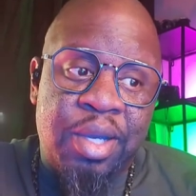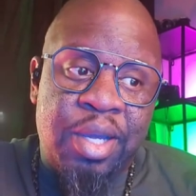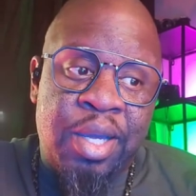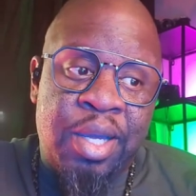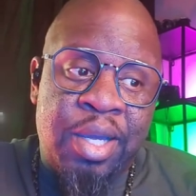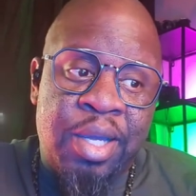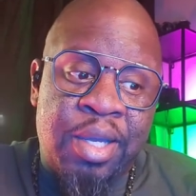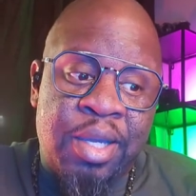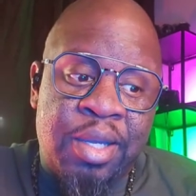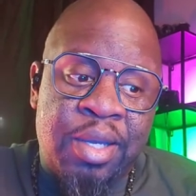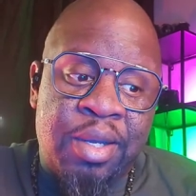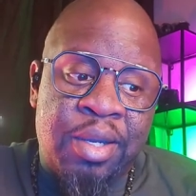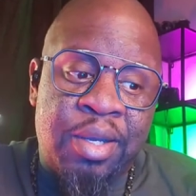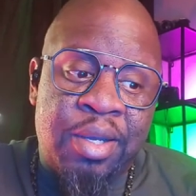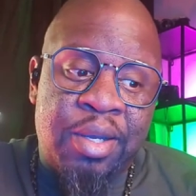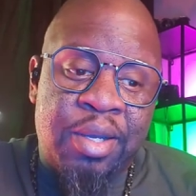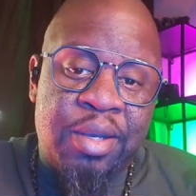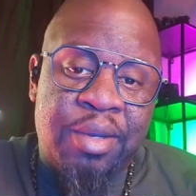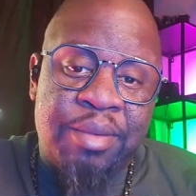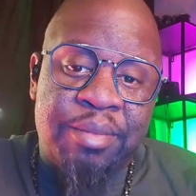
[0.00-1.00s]
and
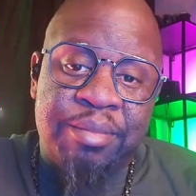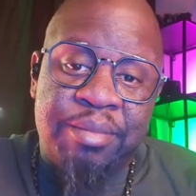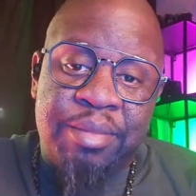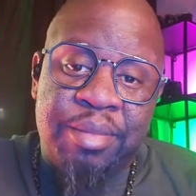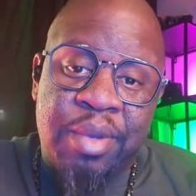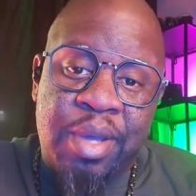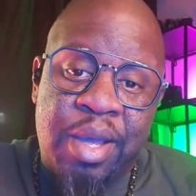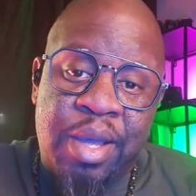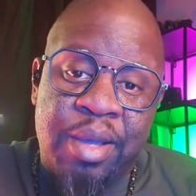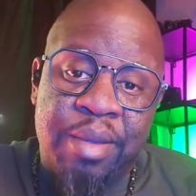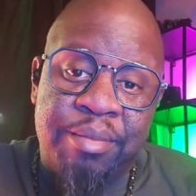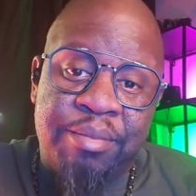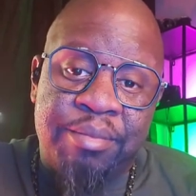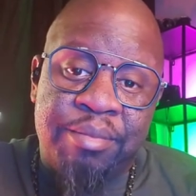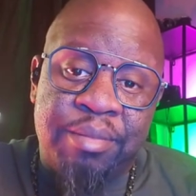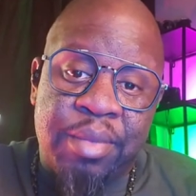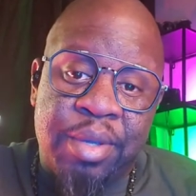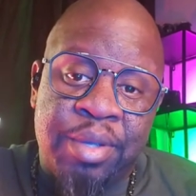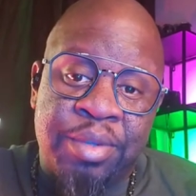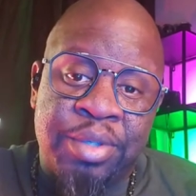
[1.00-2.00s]
I'll
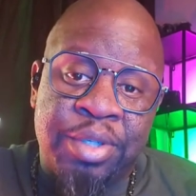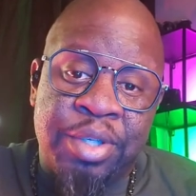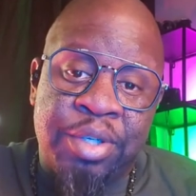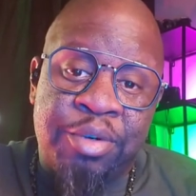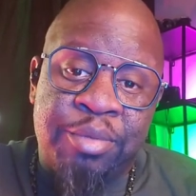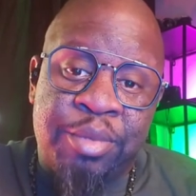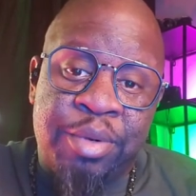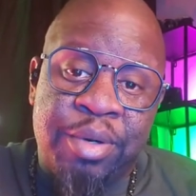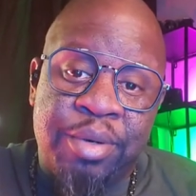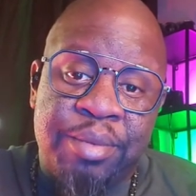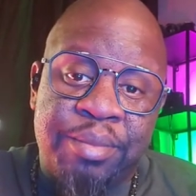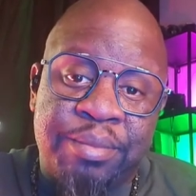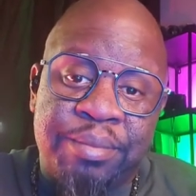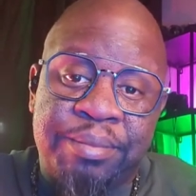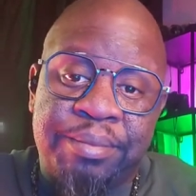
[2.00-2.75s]
see you tomorrow.